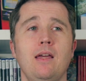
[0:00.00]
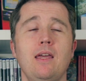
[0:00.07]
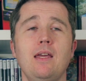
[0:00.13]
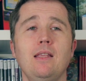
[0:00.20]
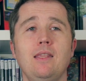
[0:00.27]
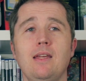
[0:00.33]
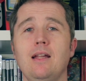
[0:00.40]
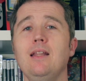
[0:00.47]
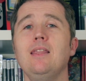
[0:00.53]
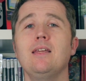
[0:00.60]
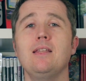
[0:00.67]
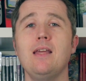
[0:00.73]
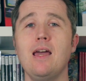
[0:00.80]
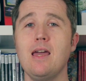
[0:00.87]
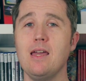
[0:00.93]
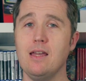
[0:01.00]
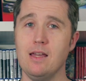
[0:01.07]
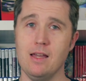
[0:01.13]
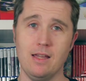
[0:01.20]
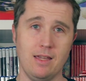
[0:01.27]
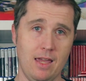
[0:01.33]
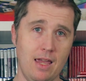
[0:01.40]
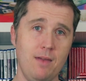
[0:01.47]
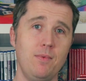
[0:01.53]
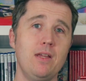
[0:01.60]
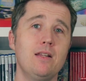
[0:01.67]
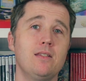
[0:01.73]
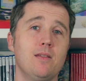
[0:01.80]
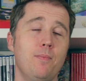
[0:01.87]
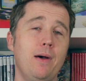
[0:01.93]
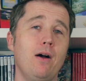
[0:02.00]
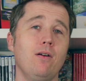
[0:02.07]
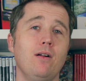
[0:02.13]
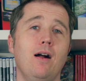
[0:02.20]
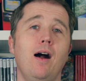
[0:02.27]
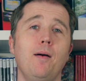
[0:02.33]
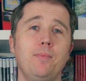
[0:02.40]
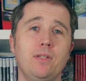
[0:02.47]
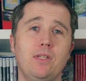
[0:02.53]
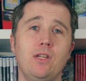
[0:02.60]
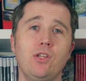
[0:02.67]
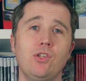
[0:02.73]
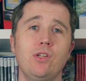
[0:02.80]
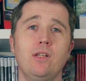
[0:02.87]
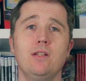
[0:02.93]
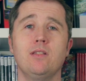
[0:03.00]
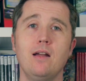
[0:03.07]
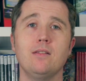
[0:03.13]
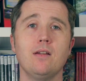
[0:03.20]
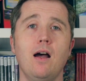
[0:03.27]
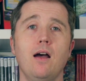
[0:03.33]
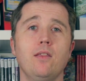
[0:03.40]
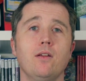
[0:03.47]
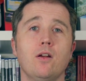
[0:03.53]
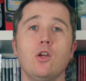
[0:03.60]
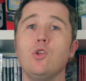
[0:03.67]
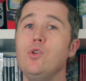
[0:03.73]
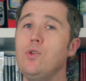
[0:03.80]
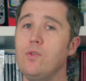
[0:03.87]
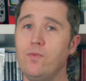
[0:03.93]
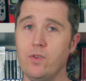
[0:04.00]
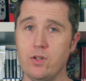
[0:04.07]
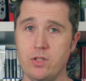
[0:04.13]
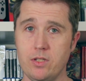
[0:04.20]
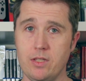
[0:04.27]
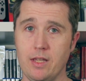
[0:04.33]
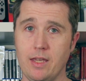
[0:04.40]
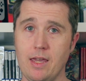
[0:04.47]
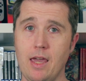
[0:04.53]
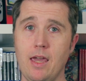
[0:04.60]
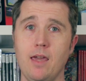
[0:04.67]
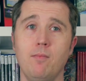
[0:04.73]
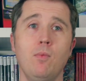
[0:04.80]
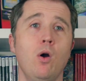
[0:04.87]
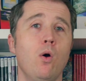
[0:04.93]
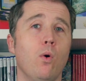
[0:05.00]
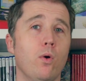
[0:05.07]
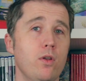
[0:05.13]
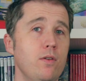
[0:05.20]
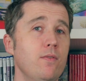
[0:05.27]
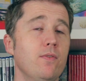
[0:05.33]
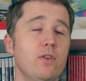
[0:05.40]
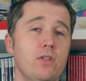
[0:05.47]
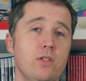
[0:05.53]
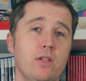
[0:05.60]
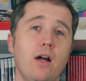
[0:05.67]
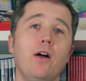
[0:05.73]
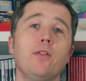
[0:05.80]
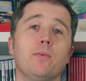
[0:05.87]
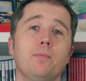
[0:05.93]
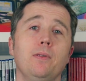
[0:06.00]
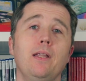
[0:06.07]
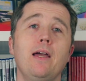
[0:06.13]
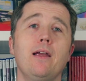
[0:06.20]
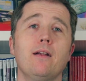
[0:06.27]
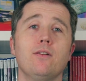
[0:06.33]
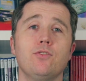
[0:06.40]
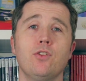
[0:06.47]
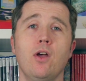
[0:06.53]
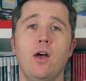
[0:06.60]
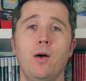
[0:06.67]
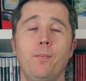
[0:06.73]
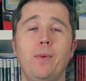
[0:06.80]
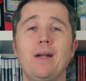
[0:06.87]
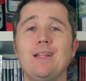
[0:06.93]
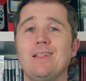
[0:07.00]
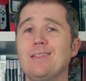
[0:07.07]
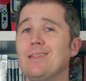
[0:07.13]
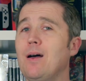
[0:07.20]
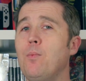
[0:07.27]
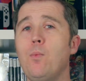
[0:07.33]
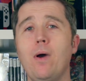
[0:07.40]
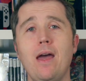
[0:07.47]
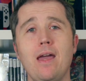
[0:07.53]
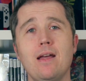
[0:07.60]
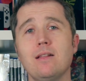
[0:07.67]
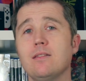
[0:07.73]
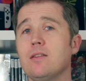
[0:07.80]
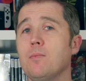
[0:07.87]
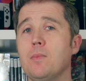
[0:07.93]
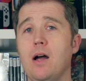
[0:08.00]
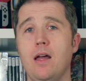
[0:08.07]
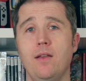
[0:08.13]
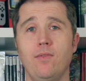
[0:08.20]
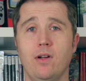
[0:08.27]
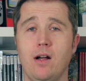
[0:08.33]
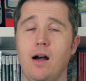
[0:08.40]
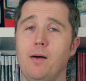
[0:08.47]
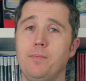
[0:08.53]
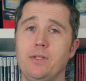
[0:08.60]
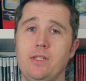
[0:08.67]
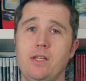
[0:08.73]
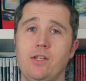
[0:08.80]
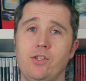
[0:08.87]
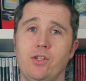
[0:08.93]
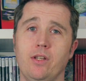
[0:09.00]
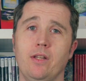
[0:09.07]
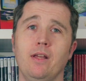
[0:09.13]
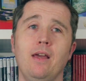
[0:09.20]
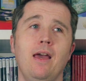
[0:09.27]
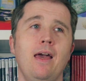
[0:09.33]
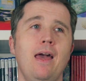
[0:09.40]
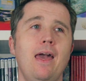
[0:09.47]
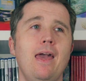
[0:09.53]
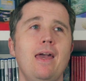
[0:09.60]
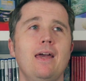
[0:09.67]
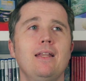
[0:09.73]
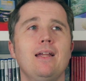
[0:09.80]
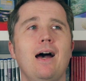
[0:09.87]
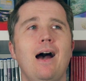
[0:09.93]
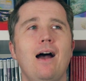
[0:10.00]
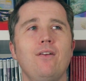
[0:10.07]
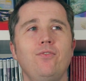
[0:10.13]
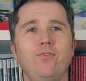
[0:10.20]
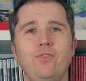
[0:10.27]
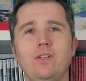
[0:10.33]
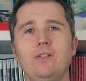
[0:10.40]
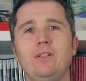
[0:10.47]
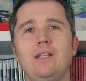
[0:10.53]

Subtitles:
At the end of the day, gaming is about competition. It's either you versus the game or you versus other players, but in some way it's some kind of a competition. And I feel